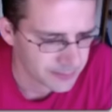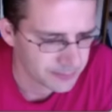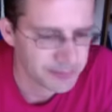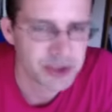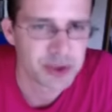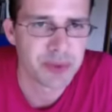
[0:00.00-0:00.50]

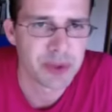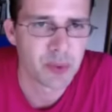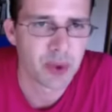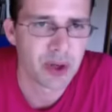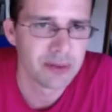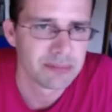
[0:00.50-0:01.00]
Bishop
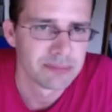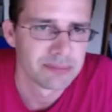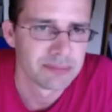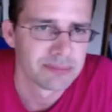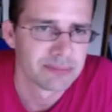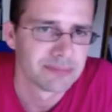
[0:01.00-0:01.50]
b1.
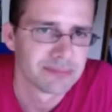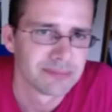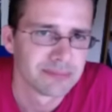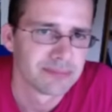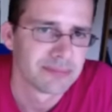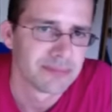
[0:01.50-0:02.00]

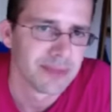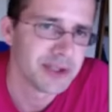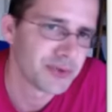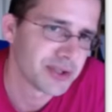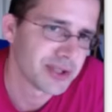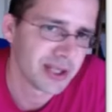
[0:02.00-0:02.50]

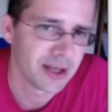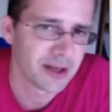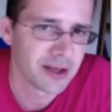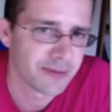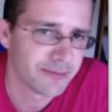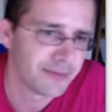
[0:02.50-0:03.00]
Interestingly
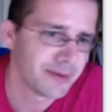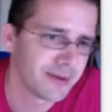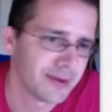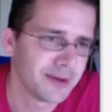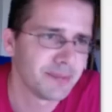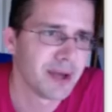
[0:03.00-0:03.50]
enough,
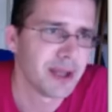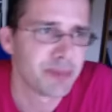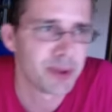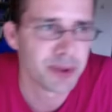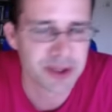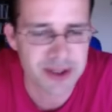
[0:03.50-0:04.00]
uh, my
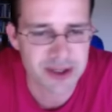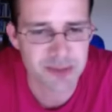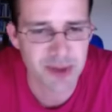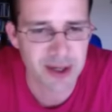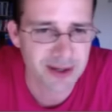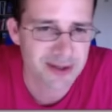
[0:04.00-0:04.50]
opponent is
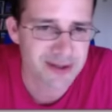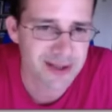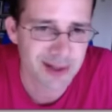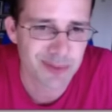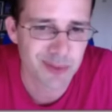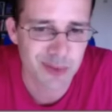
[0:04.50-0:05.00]
making the
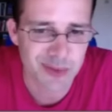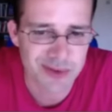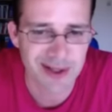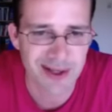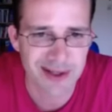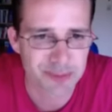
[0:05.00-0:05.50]
same moves
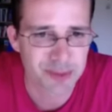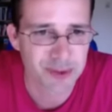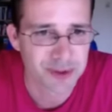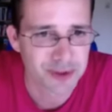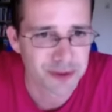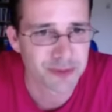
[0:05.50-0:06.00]
like the
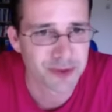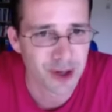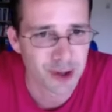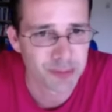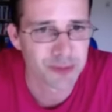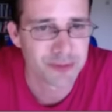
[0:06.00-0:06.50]
opponent of
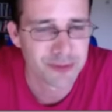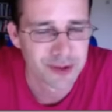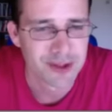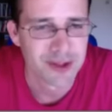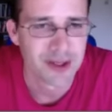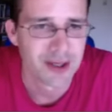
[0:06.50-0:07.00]
Karpov.
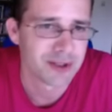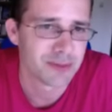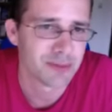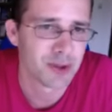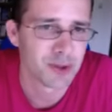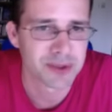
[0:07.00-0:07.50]
At the
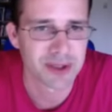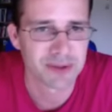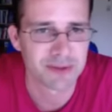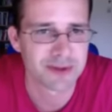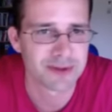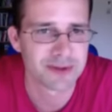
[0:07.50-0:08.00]
moment, I
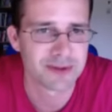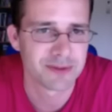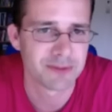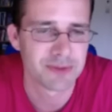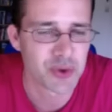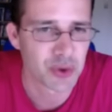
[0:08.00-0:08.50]
was
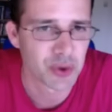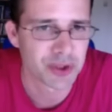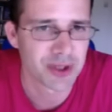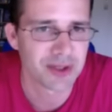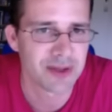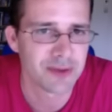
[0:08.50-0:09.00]
sure
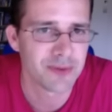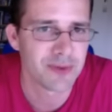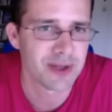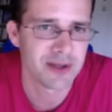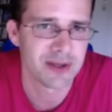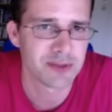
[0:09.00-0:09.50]
that if
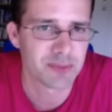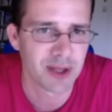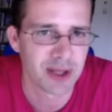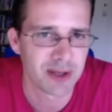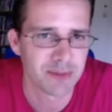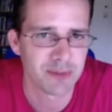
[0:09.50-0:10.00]
he's
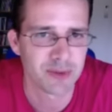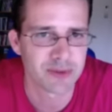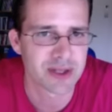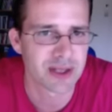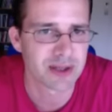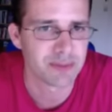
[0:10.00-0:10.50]
playing
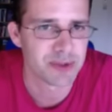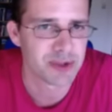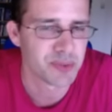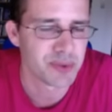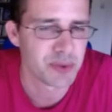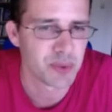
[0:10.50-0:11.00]
moves like
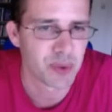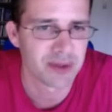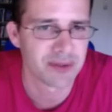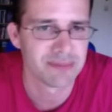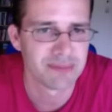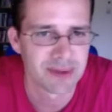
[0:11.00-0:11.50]
bishop
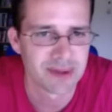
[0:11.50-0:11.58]
b1,